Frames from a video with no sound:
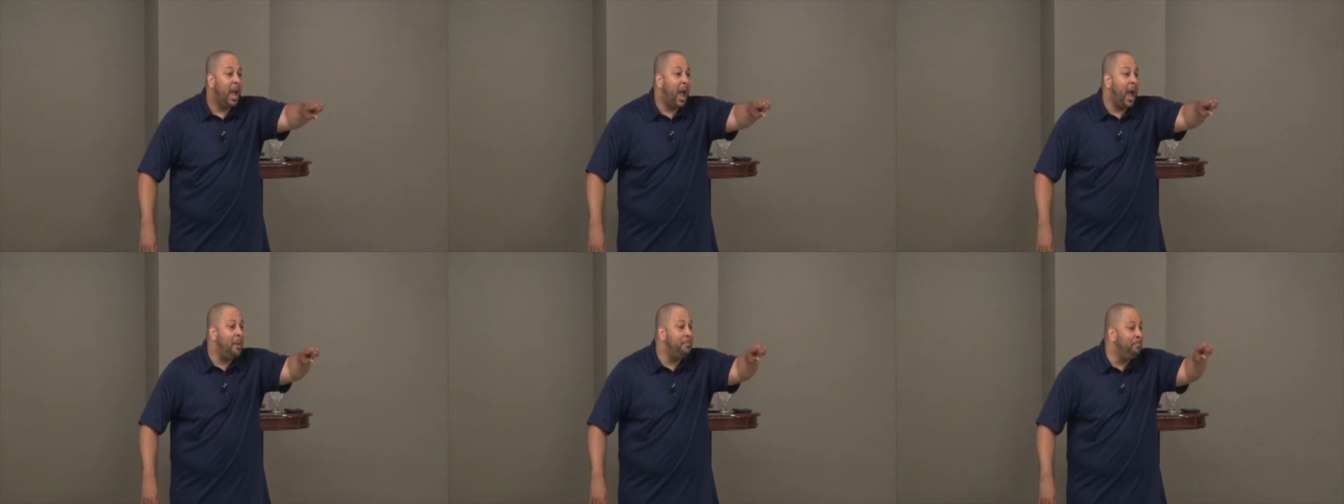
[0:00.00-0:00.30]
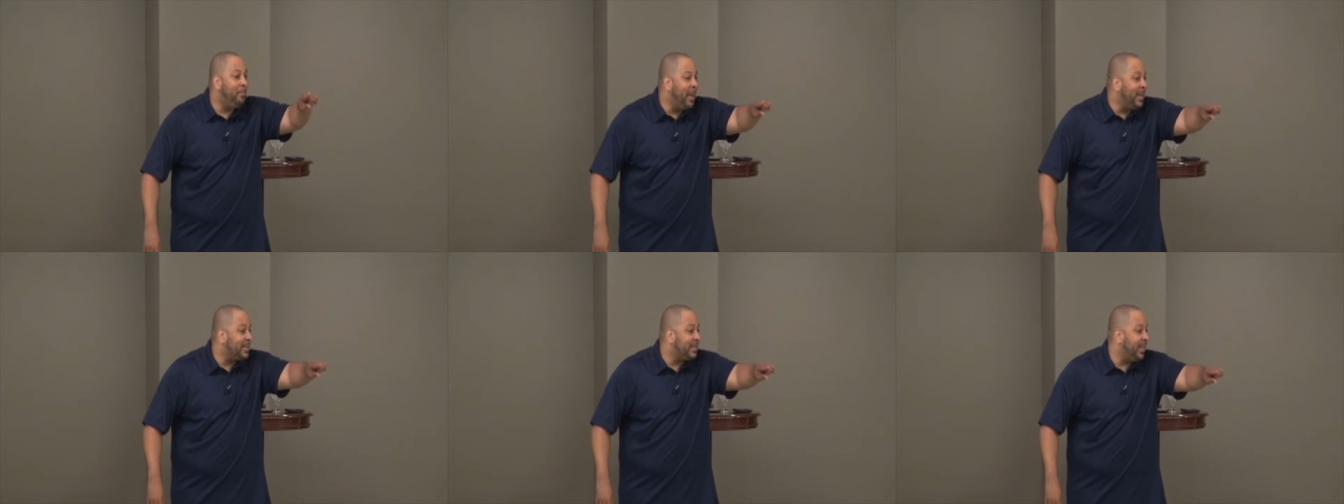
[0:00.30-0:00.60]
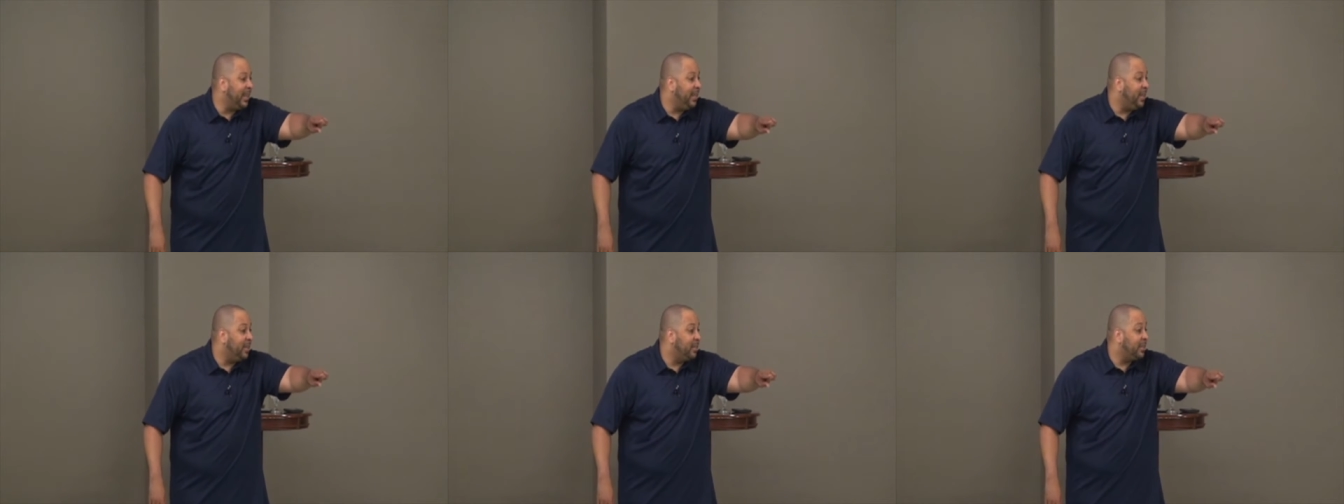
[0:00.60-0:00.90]
I'm
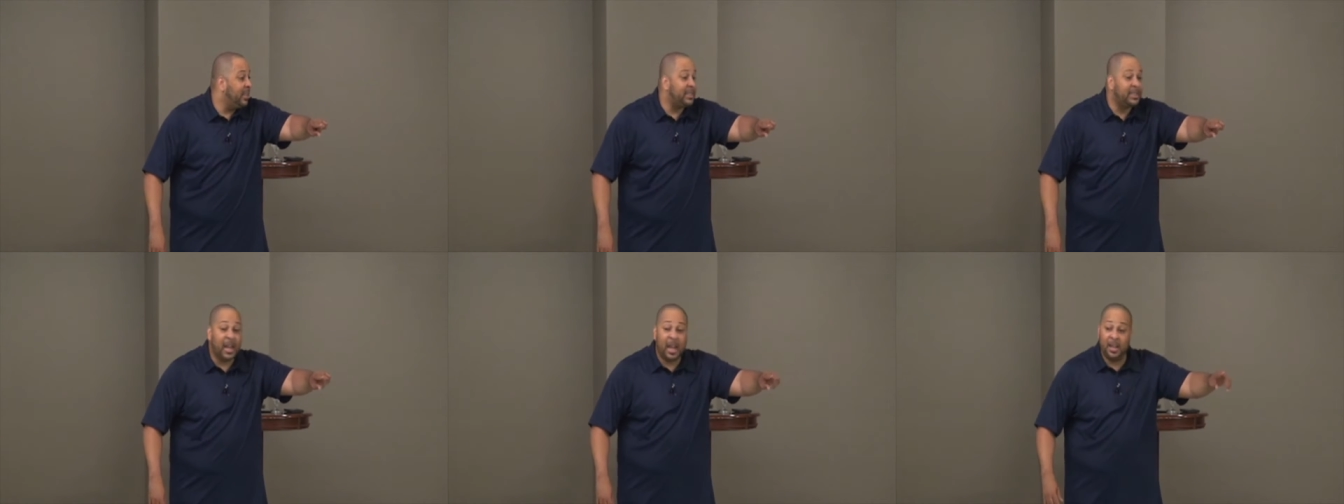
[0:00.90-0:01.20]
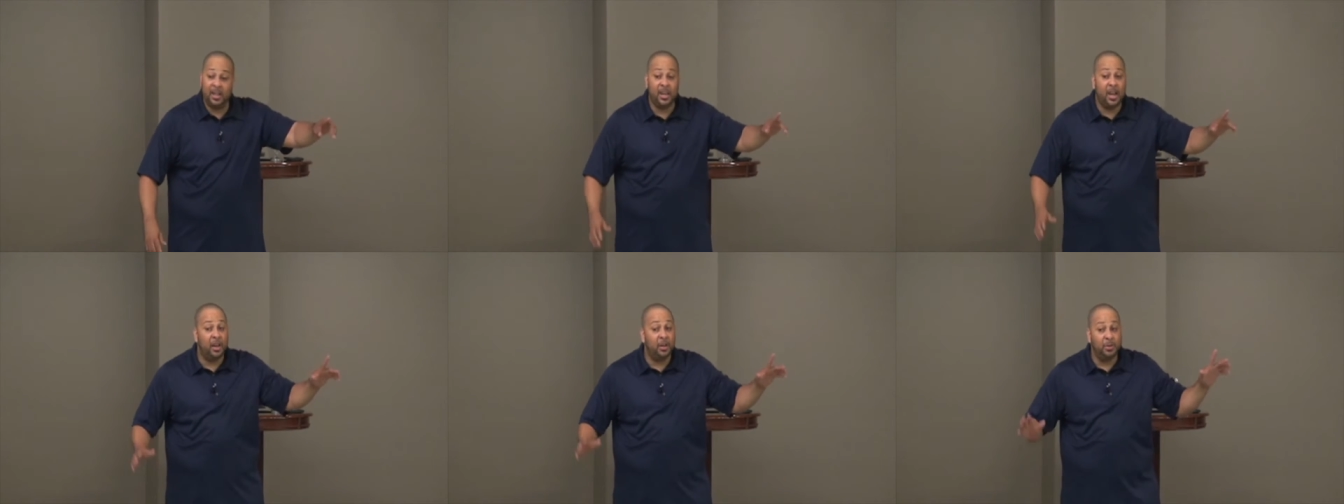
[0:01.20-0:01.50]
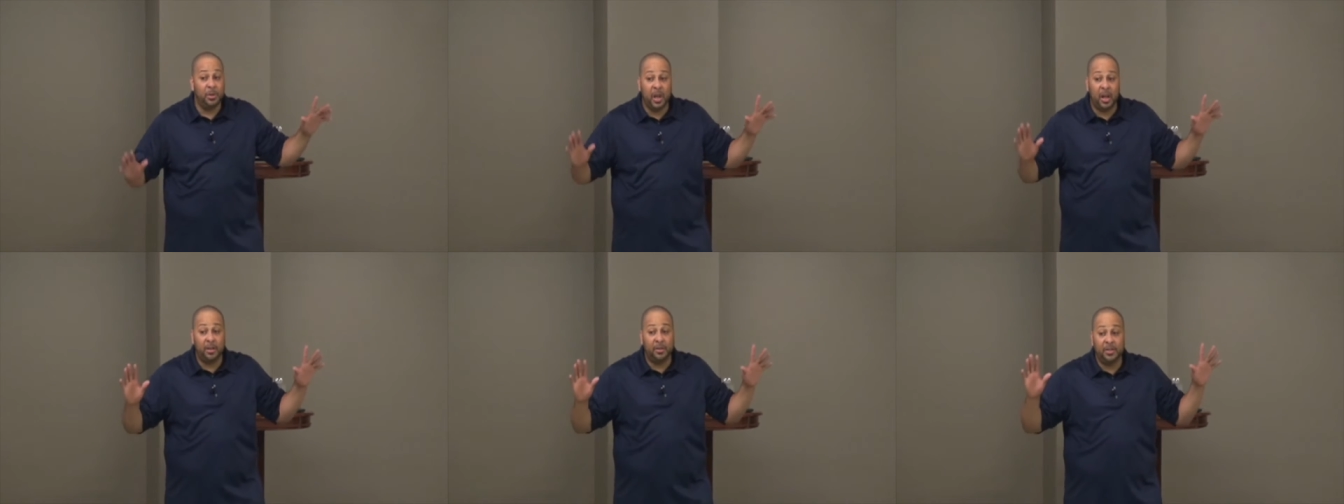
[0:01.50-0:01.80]
busy. This uh, now,
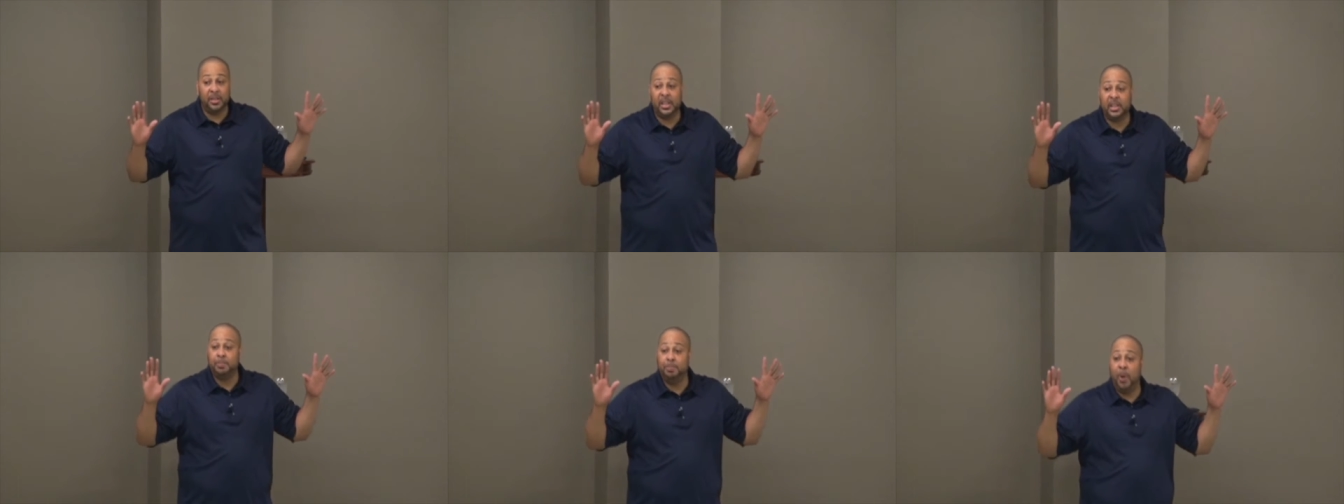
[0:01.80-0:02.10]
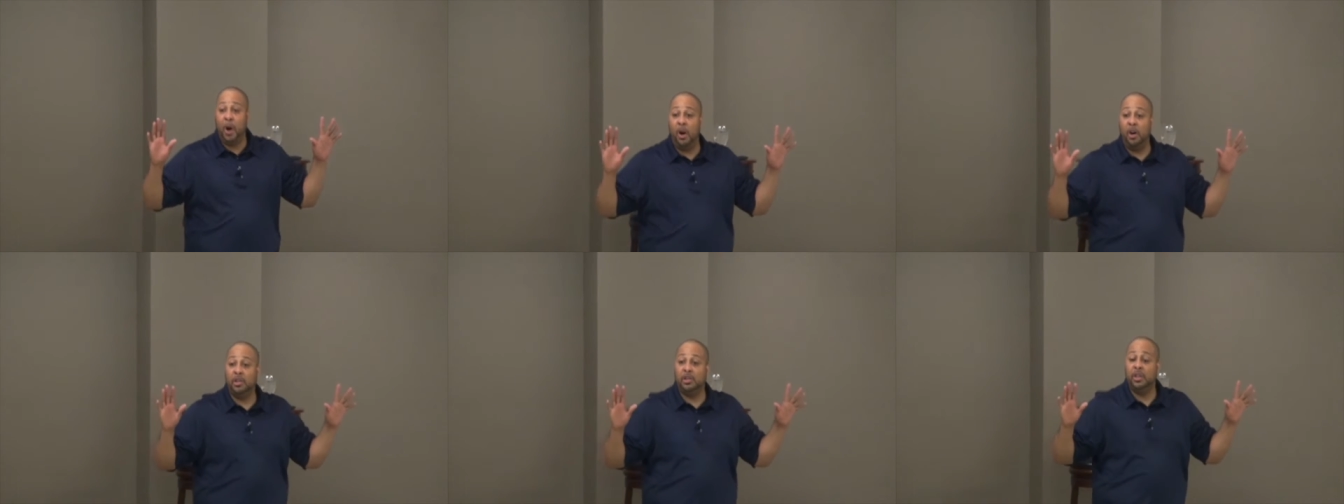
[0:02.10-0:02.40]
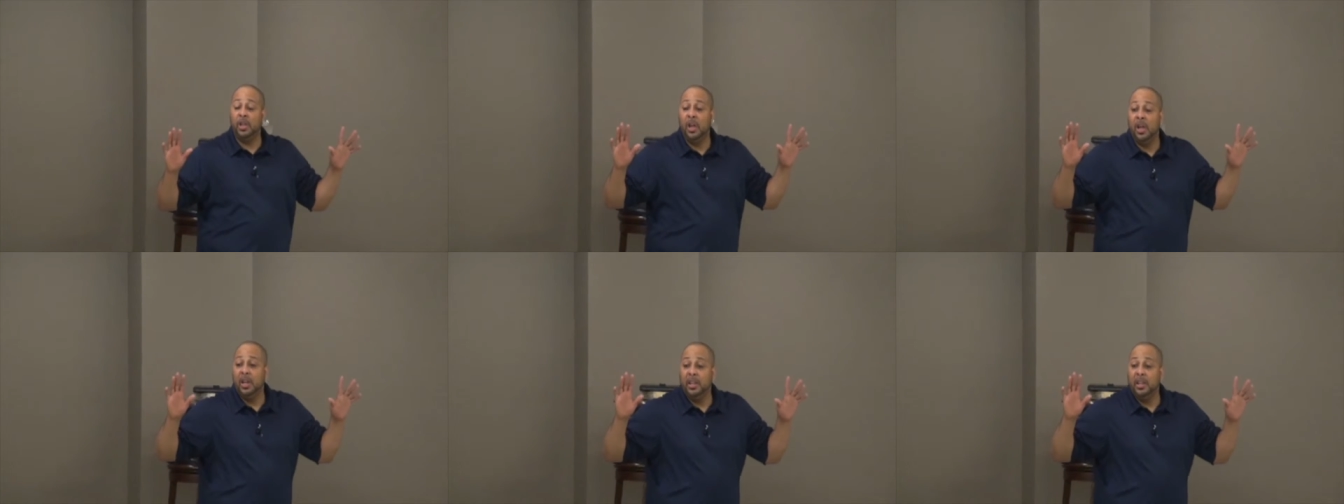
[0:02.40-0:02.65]
now this boss,